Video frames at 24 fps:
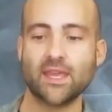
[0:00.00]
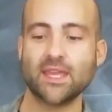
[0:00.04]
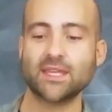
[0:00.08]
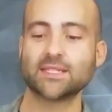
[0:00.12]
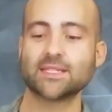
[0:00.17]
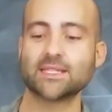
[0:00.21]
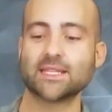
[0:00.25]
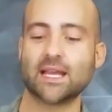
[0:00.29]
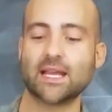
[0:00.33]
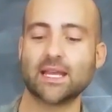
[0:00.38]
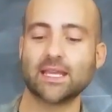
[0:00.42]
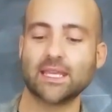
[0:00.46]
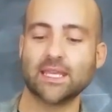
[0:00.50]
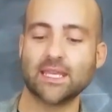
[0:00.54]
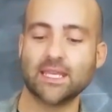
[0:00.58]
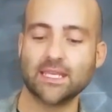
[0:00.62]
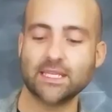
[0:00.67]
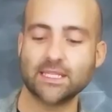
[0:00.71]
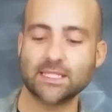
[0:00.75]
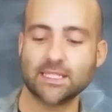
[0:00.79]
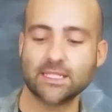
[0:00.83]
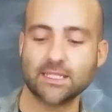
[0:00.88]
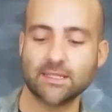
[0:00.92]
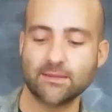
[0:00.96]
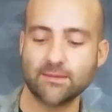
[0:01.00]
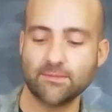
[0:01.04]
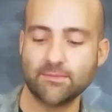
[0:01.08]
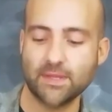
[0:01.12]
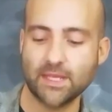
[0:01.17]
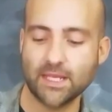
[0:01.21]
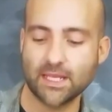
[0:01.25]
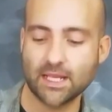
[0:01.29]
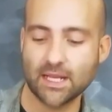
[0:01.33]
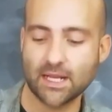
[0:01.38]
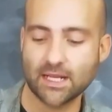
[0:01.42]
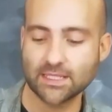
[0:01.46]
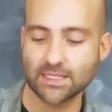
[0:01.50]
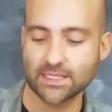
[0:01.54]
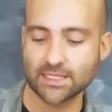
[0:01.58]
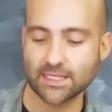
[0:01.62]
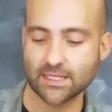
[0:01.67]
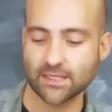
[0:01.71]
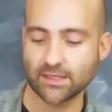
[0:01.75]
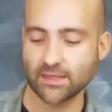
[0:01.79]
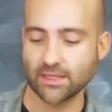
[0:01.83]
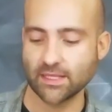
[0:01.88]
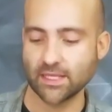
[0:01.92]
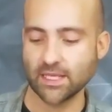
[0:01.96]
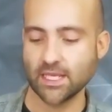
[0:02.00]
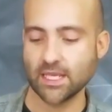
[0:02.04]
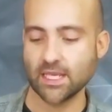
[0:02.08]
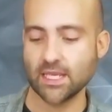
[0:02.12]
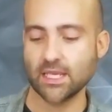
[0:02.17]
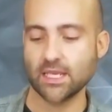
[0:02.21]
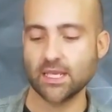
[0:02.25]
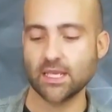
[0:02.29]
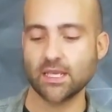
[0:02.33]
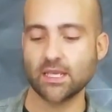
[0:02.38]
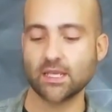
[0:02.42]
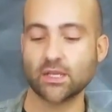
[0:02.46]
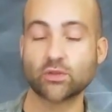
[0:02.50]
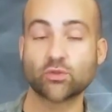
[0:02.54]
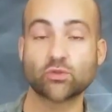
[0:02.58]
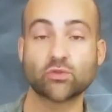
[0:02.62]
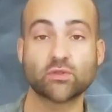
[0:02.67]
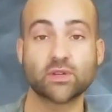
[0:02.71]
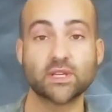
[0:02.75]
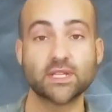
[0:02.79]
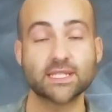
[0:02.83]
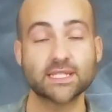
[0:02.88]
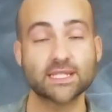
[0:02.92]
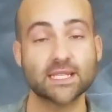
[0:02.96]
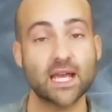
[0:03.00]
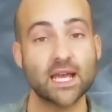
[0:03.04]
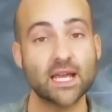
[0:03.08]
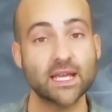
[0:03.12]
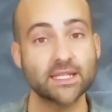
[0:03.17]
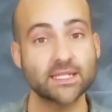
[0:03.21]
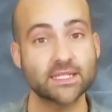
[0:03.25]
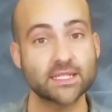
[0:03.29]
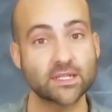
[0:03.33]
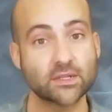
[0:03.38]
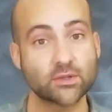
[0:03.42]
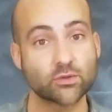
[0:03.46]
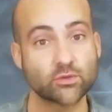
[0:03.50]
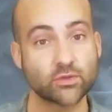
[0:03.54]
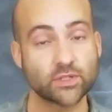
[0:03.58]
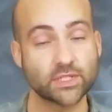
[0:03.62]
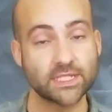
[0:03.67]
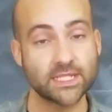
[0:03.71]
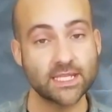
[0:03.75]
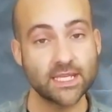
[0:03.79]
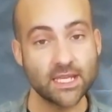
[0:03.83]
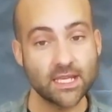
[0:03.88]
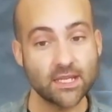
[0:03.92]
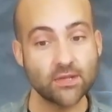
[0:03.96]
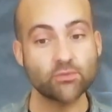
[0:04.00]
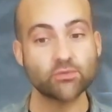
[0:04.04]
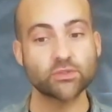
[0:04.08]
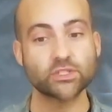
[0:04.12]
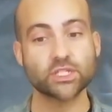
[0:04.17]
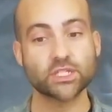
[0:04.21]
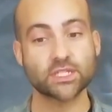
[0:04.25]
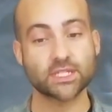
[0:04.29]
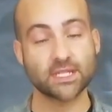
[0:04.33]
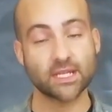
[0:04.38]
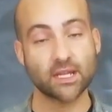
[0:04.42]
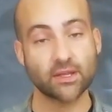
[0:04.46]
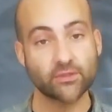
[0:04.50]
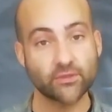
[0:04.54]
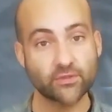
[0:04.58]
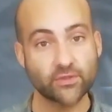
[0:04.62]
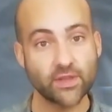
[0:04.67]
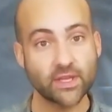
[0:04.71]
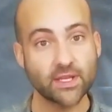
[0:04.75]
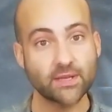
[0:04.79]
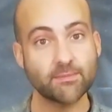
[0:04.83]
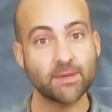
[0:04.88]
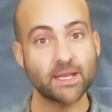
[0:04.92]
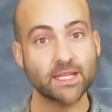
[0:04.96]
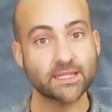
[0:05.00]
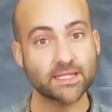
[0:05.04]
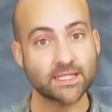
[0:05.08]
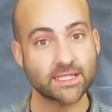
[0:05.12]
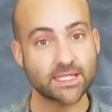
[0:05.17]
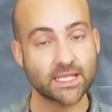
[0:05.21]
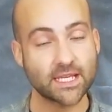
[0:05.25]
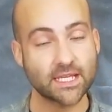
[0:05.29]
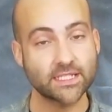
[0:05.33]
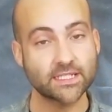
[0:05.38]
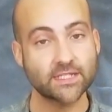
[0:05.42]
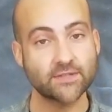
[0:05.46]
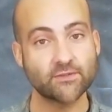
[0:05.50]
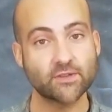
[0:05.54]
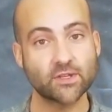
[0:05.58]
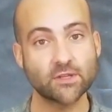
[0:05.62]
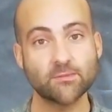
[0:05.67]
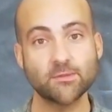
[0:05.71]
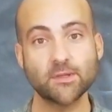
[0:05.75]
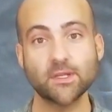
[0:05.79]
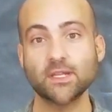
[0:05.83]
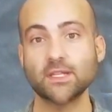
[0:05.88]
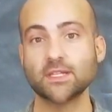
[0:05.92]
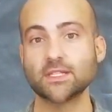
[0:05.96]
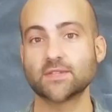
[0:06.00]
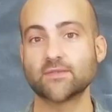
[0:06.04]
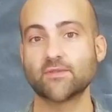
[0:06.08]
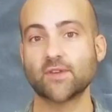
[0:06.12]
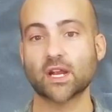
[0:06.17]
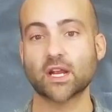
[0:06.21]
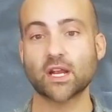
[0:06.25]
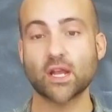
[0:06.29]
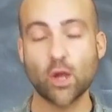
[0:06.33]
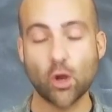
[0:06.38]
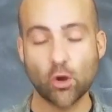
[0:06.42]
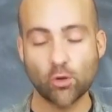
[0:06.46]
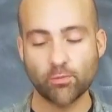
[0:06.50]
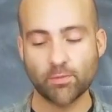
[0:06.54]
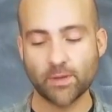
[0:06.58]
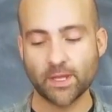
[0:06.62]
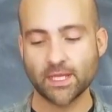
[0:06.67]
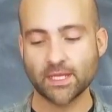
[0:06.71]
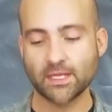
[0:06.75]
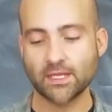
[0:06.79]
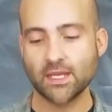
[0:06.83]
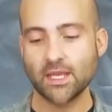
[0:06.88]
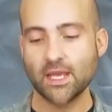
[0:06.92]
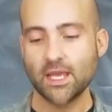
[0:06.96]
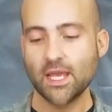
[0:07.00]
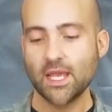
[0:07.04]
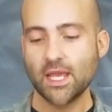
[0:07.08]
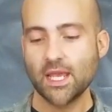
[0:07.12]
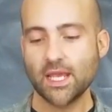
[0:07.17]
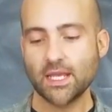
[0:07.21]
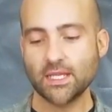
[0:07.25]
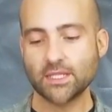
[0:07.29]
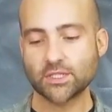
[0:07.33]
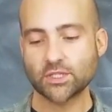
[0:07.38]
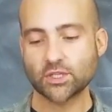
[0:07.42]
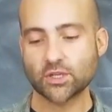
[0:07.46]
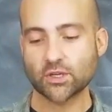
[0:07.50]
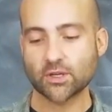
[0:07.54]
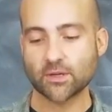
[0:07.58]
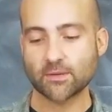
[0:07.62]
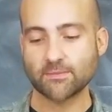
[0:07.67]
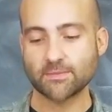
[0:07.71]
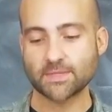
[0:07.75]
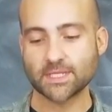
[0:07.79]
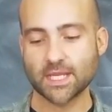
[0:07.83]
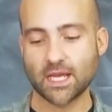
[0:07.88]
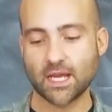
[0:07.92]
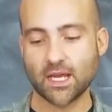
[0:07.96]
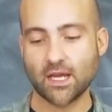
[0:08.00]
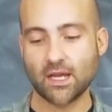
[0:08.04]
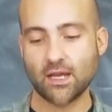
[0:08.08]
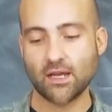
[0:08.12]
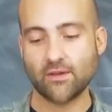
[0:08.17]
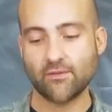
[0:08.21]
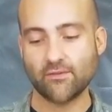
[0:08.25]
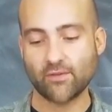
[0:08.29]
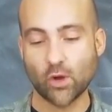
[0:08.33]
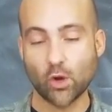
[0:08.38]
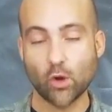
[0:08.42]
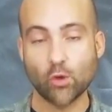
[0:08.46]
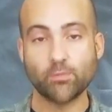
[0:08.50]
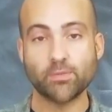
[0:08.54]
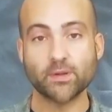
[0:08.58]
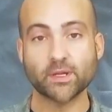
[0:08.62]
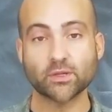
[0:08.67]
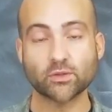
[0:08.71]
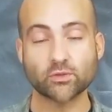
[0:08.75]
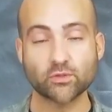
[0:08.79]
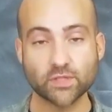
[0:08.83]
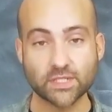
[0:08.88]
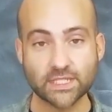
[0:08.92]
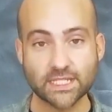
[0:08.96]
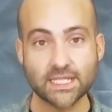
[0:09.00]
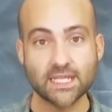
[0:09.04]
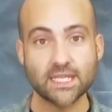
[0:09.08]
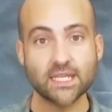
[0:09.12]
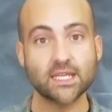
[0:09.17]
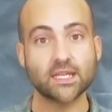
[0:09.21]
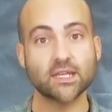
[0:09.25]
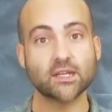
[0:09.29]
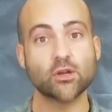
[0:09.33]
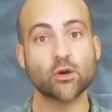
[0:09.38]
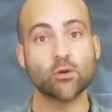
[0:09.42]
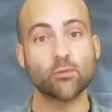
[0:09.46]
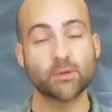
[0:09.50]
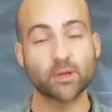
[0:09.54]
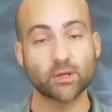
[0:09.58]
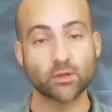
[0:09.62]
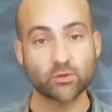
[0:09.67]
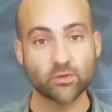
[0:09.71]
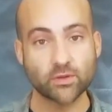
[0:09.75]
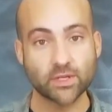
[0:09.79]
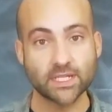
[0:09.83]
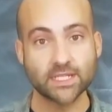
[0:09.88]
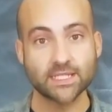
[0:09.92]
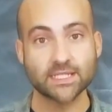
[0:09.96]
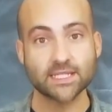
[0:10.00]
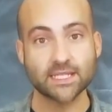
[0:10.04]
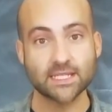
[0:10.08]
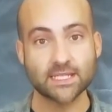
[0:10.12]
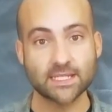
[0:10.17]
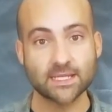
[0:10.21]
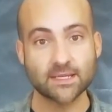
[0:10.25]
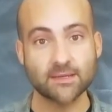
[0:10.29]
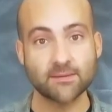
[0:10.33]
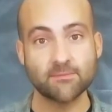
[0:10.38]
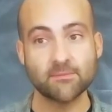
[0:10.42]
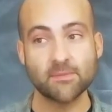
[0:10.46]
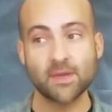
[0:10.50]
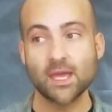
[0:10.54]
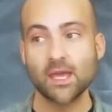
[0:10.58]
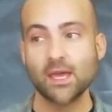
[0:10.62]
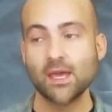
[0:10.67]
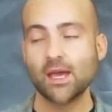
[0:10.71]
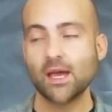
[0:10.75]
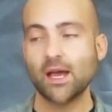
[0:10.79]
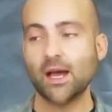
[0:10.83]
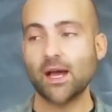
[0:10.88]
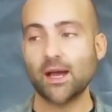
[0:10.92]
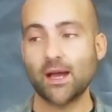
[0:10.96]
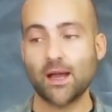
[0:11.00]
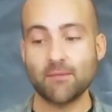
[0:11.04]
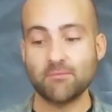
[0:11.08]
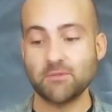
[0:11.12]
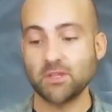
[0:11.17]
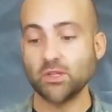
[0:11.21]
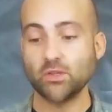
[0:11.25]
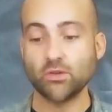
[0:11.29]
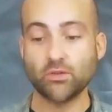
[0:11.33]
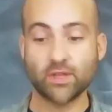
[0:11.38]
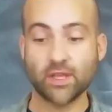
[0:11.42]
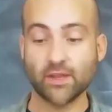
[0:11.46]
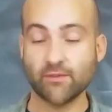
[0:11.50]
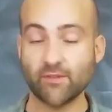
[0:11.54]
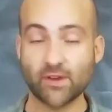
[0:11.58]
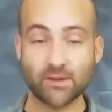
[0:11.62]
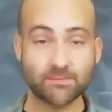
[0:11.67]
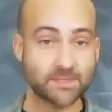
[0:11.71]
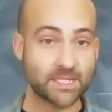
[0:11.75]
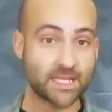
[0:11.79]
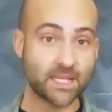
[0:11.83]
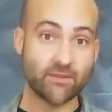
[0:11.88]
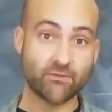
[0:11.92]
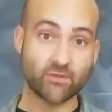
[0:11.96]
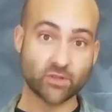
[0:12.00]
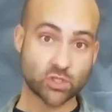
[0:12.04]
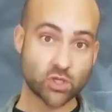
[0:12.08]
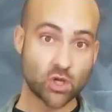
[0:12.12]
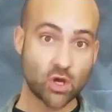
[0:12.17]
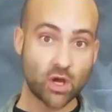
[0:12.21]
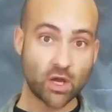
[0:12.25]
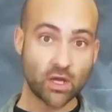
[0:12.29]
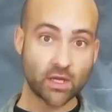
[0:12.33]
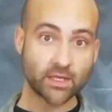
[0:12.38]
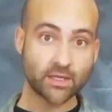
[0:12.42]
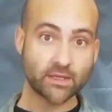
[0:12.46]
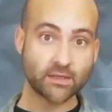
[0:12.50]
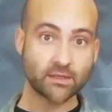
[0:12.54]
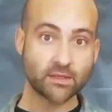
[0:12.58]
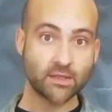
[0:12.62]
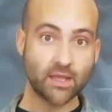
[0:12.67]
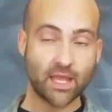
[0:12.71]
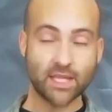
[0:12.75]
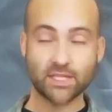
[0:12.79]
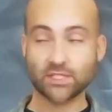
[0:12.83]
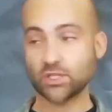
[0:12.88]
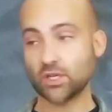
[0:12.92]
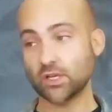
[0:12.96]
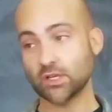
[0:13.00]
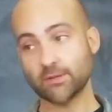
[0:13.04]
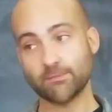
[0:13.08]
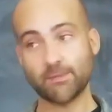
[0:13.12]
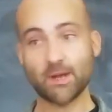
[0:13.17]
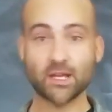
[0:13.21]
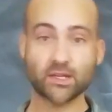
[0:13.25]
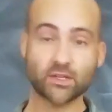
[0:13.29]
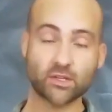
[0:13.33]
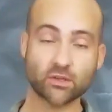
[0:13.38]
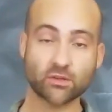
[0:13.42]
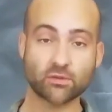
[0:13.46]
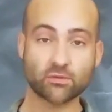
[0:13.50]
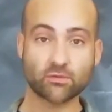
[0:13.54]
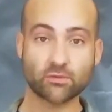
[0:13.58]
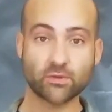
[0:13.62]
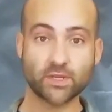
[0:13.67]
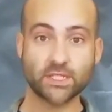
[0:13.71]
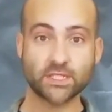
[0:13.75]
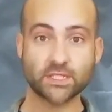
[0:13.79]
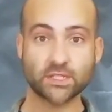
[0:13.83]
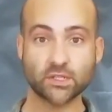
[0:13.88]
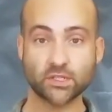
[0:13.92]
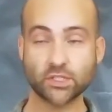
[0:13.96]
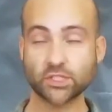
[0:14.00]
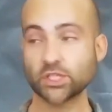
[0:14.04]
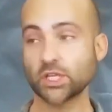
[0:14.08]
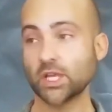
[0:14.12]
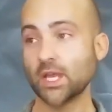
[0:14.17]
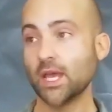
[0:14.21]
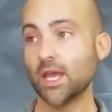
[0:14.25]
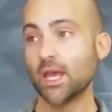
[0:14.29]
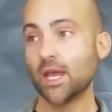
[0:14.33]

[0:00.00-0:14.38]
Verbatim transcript: It's not easy to be constantly criticized and critique, which is another thing about the scientific community. It's very open in terms of open critique and open criticism. Uh, I mean, you give up to give a talk and talk about your research.